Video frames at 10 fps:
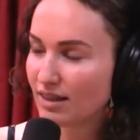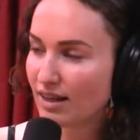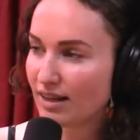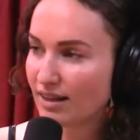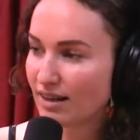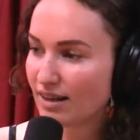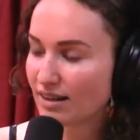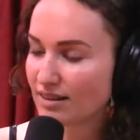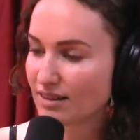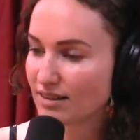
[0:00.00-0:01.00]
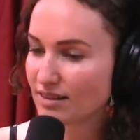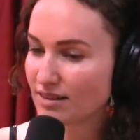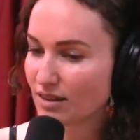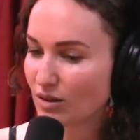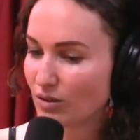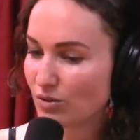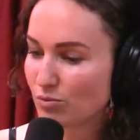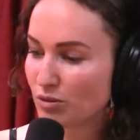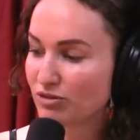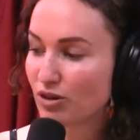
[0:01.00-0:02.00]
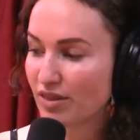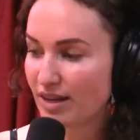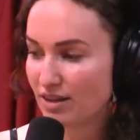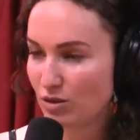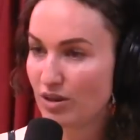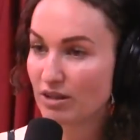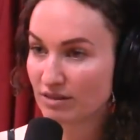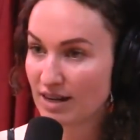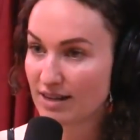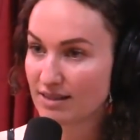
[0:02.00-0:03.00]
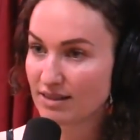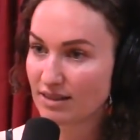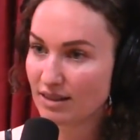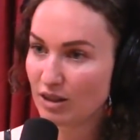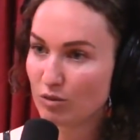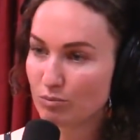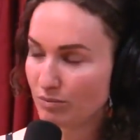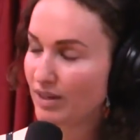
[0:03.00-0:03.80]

And uh, so before they do the arrest, you know,